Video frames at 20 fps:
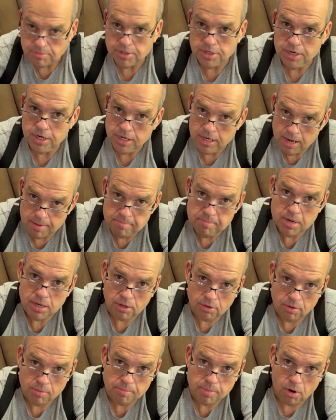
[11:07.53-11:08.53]
you need that
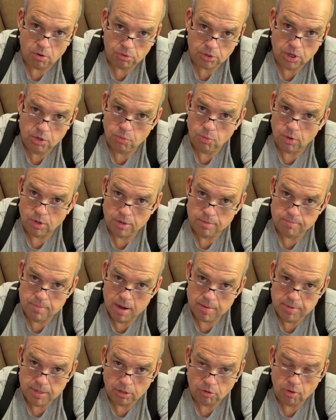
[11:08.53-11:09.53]
bigger and bulky one,
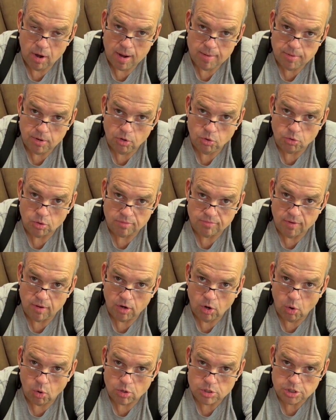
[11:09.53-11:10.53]
maybe to grab a hold of a
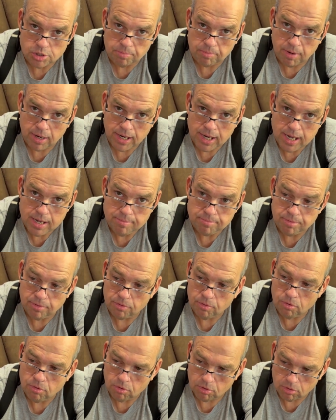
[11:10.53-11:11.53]
larger pipe,
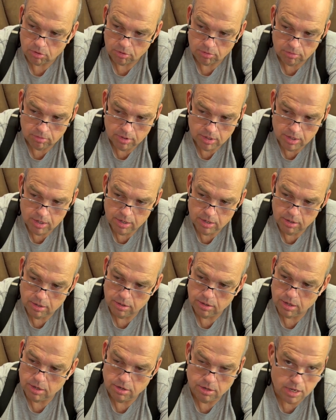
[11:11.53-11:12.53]
or
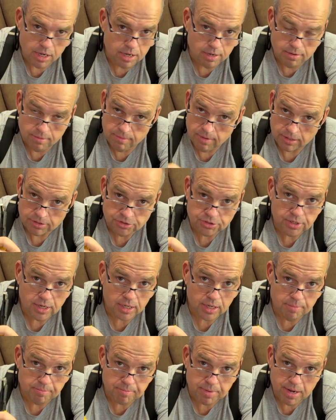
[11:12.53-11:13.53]
you need a
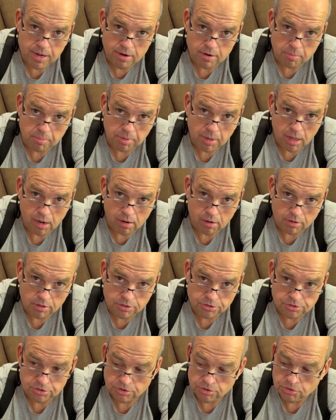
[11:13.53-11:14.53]
second pair of
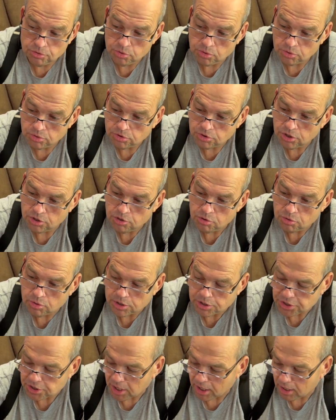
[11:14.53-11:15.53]
pliers to do a
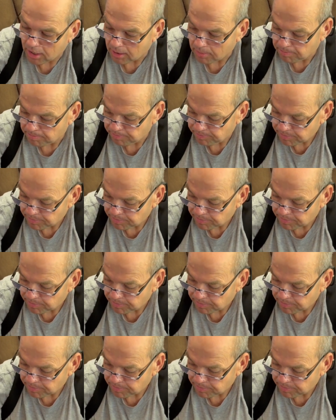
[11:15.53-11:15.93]
job.